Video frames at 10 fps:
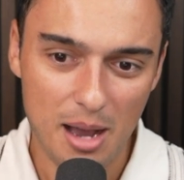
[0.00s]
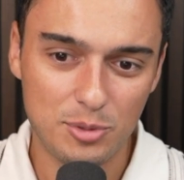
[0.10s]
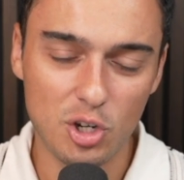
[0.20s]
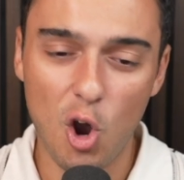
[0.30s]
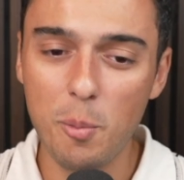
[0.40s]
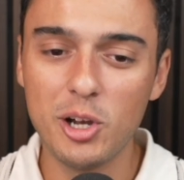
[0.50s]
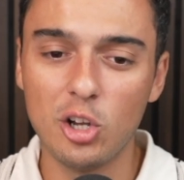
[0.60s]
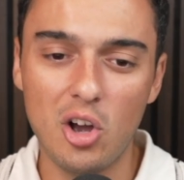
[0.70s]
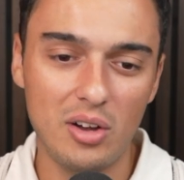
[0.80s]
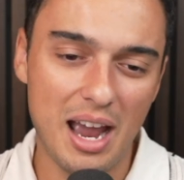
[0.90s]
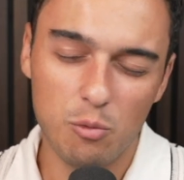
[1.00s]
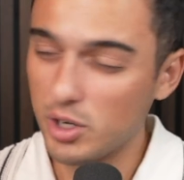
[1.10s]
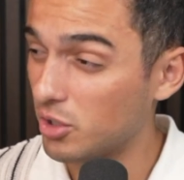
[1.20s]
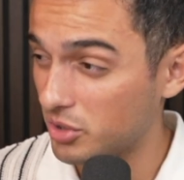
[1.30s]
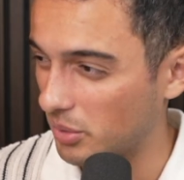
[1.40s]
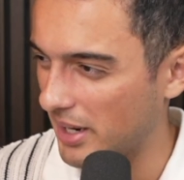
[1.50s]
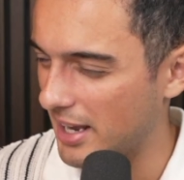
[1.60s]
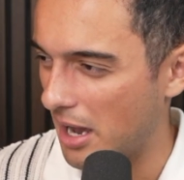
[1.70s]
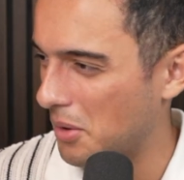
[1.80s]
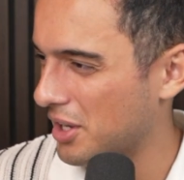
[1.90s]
So OpenClaw, I wouldn't use it right now.